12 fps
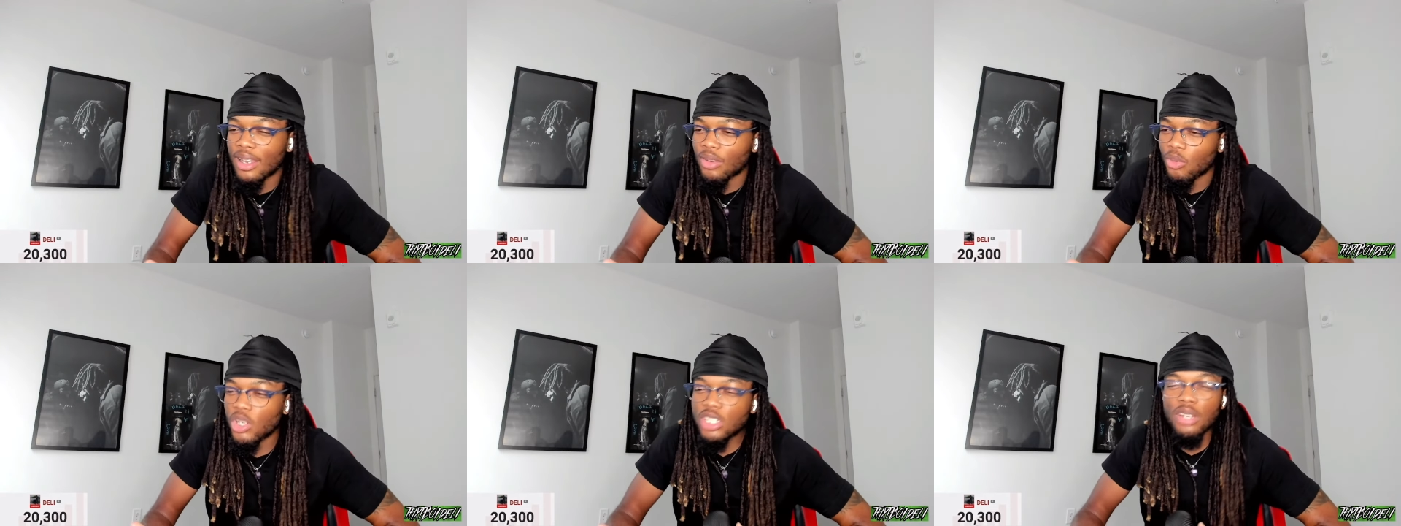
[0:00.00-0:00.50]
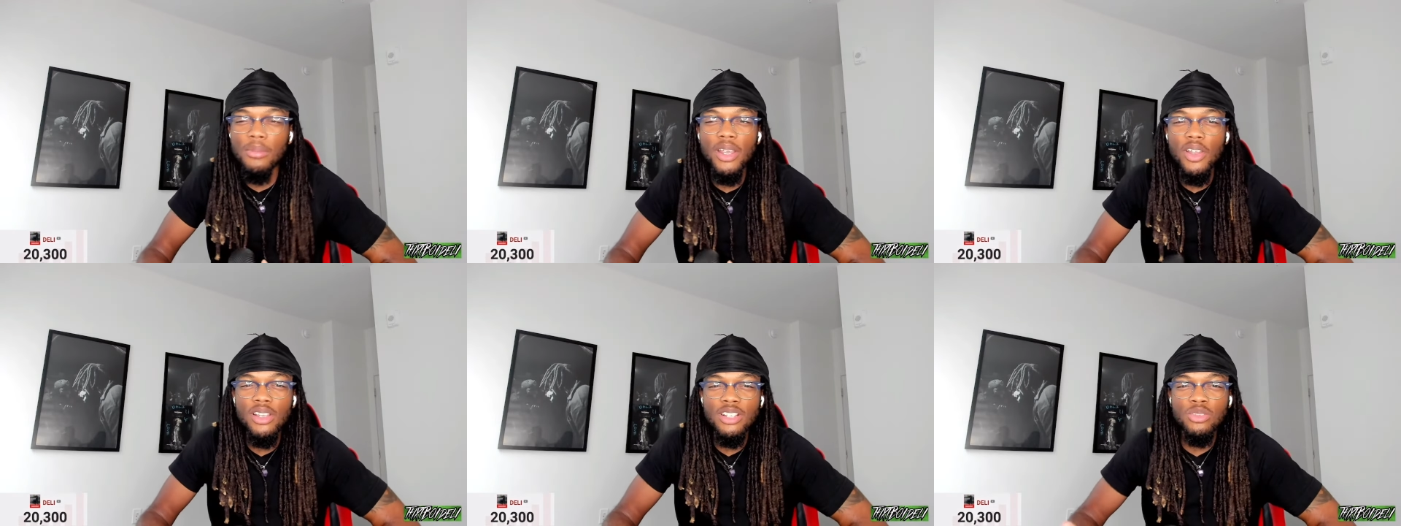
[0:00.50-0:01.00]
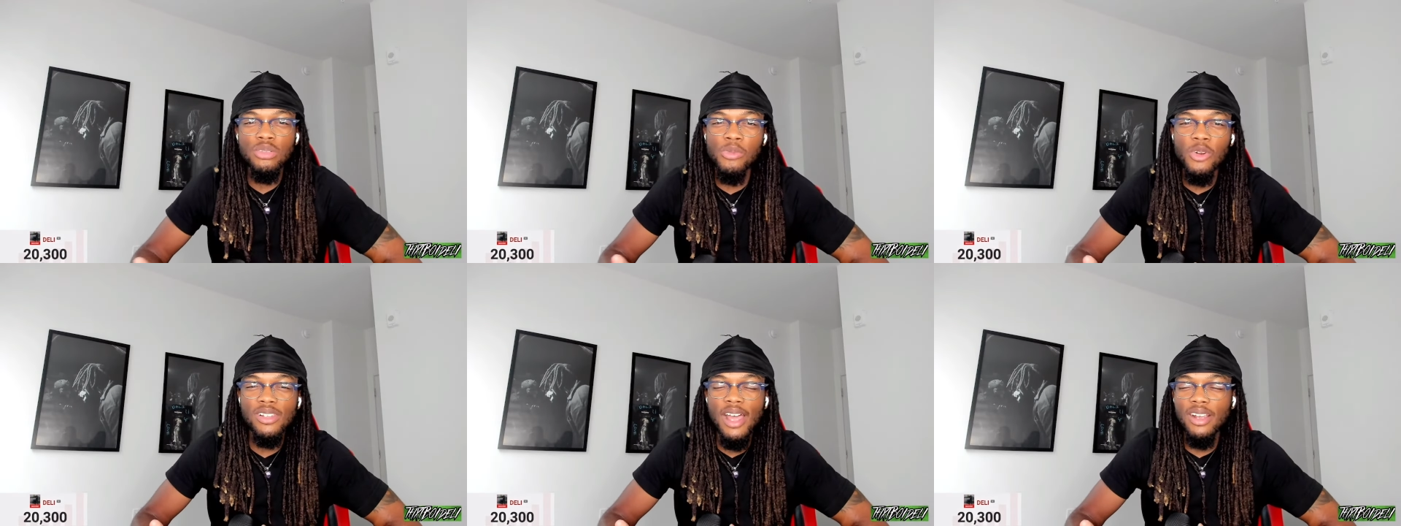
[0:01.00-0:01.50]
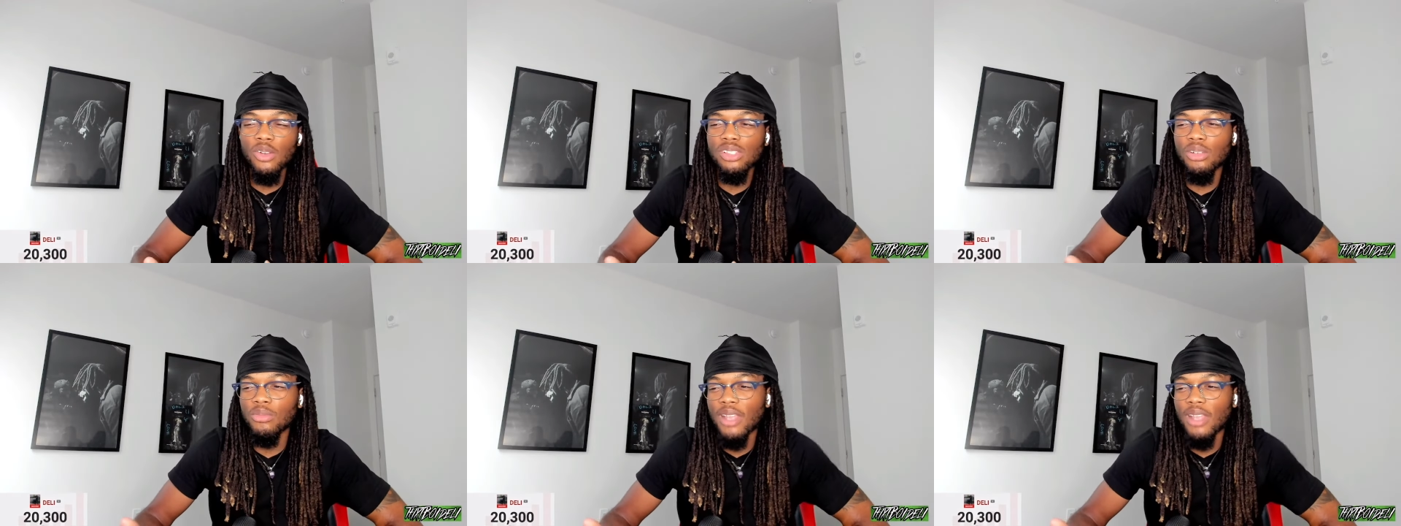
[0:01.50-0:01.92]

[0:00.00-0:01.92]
Rich Amiri was more like on some